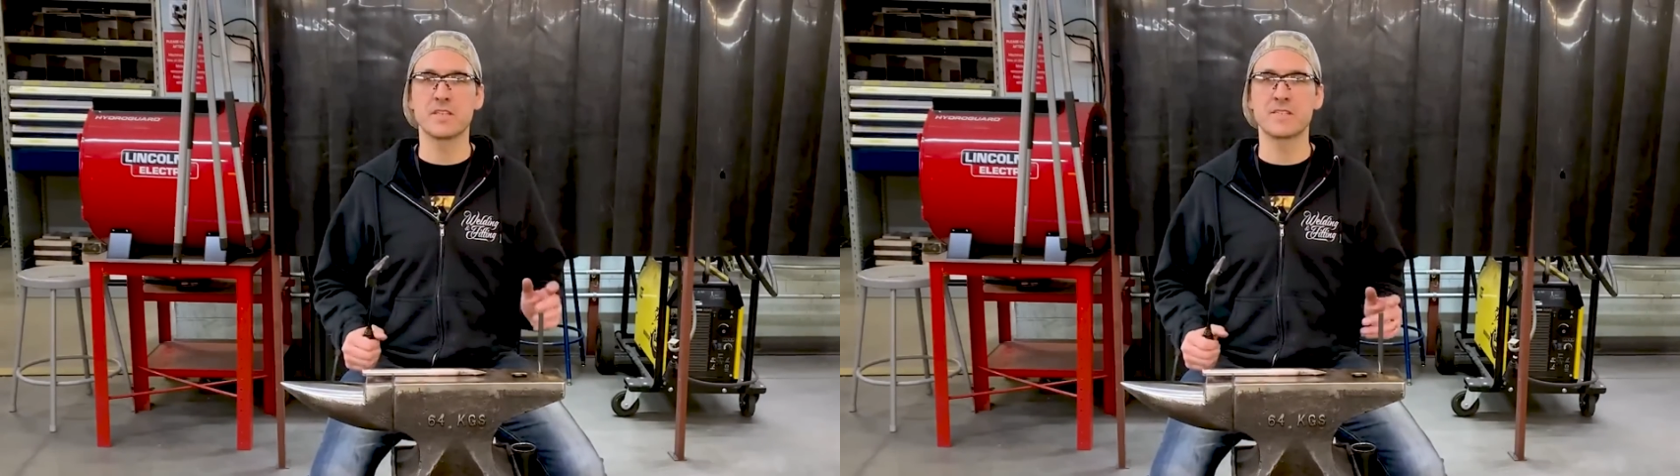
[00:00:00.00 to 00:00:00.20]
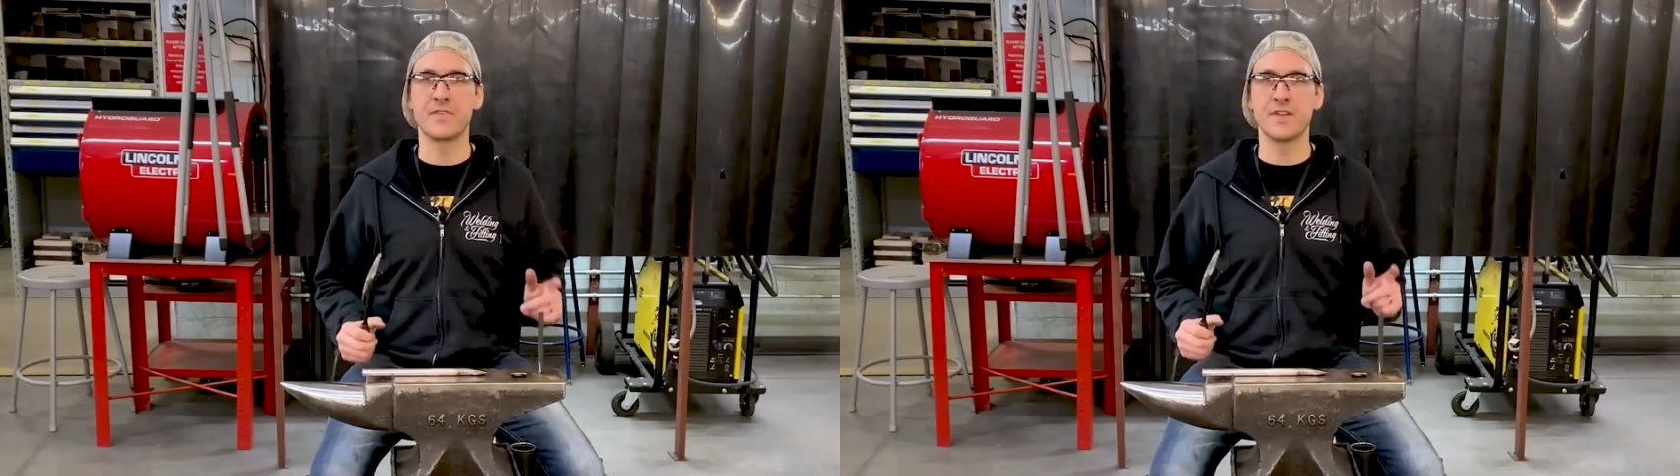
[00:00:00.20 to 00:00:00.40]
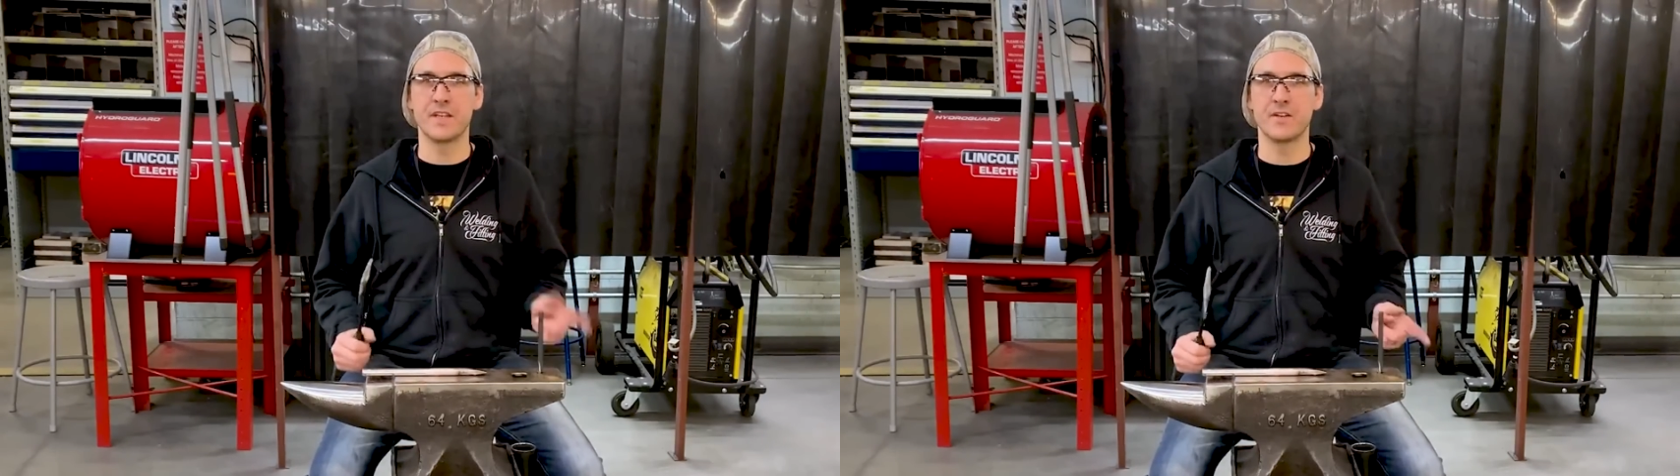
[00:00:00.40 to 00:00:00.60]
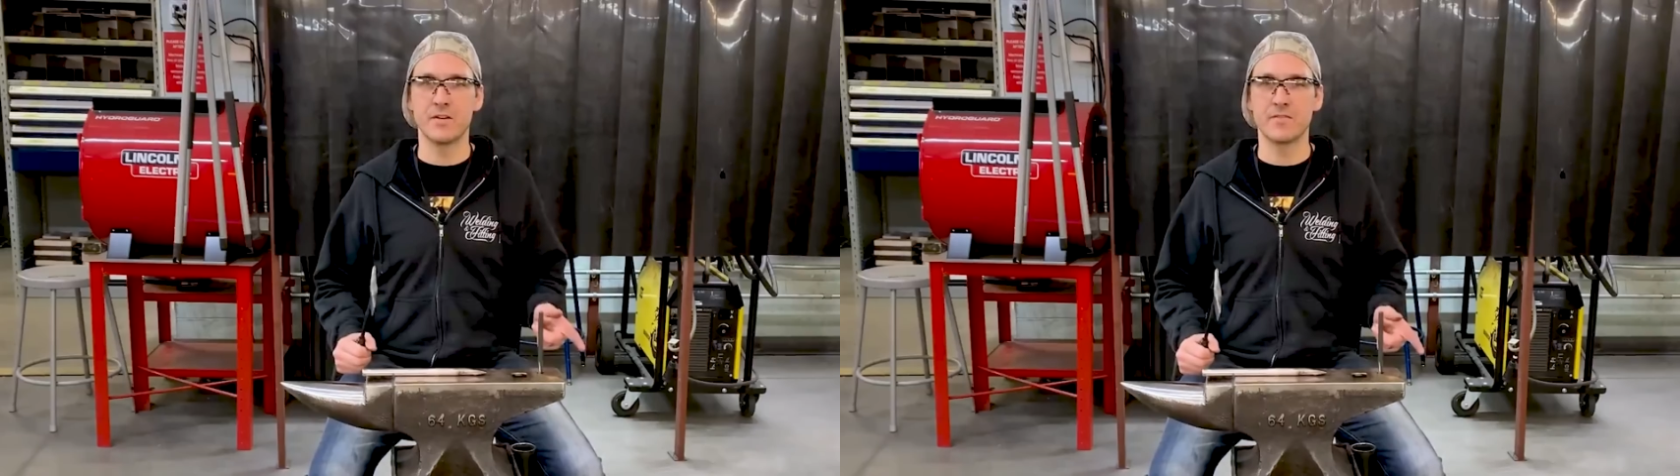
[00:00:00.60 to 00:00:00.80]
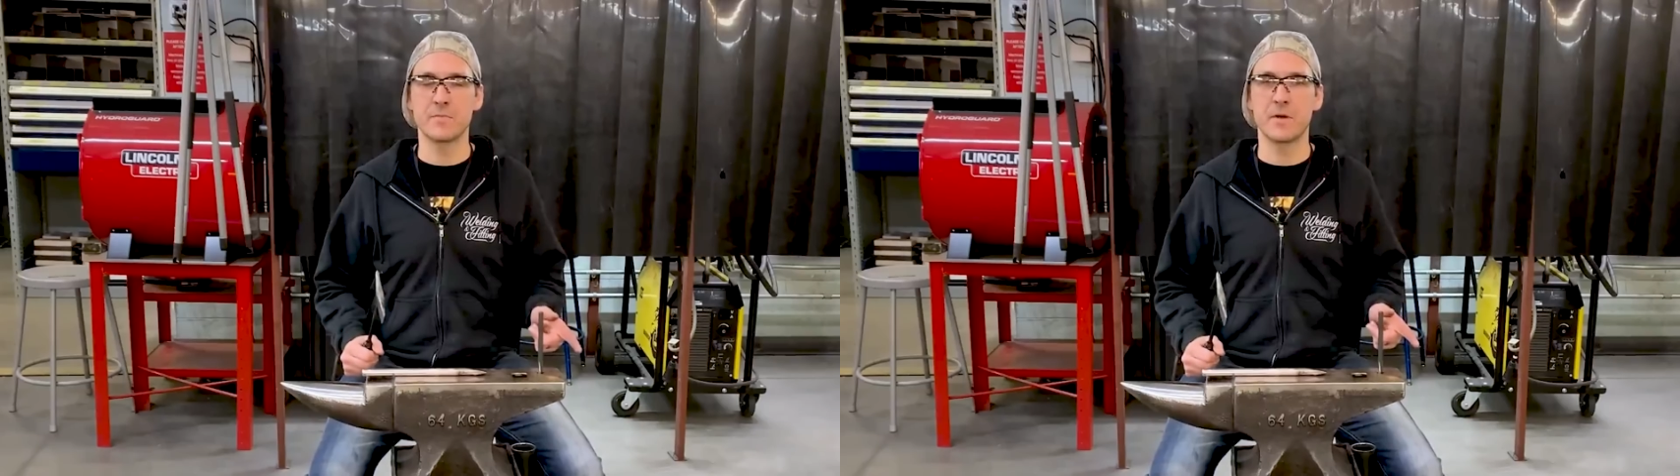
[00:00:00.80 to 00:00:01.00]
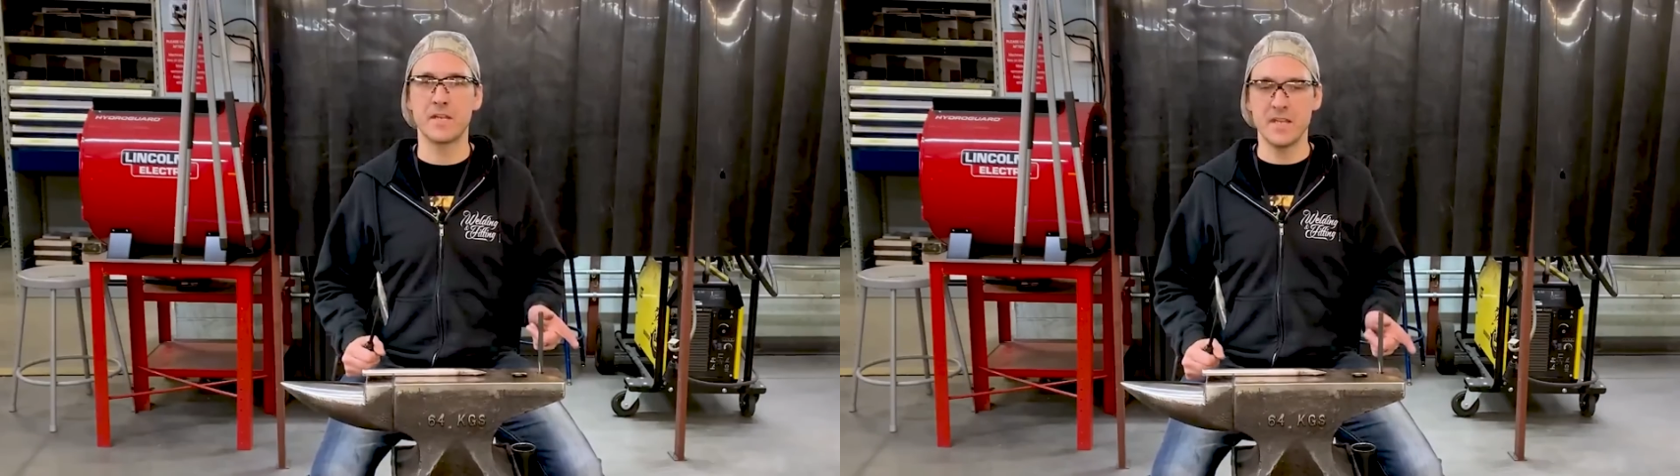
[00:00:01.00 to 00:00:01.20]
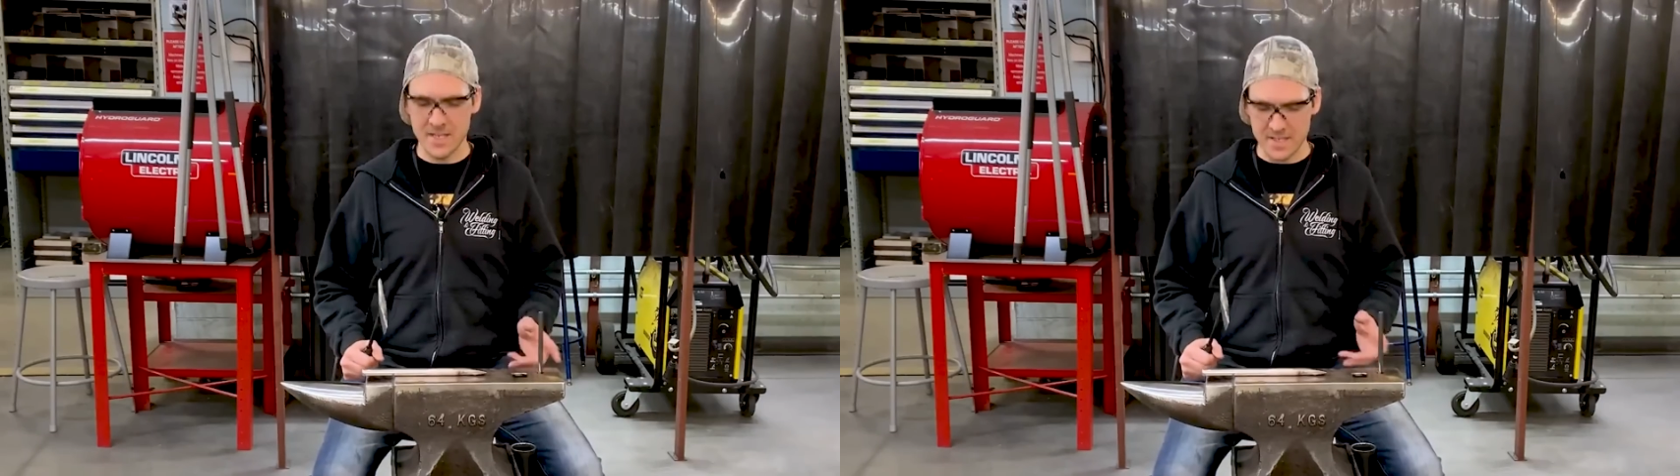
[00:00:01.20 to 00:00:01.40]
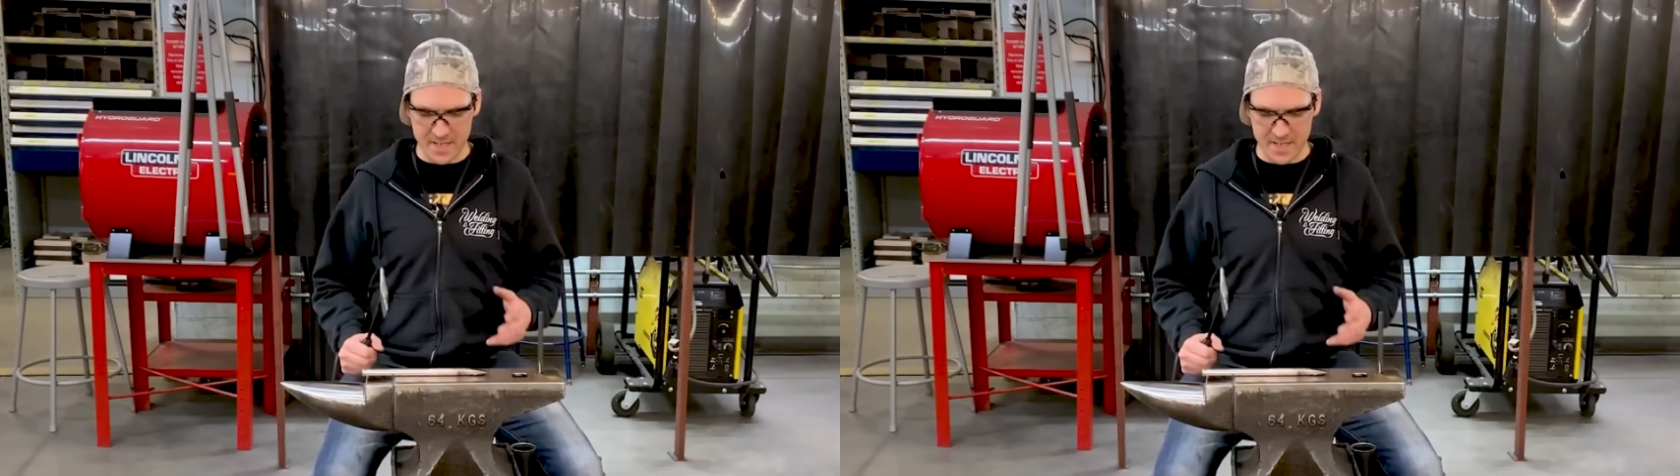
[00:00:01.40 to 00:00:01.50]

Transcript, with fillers: this video, everybody.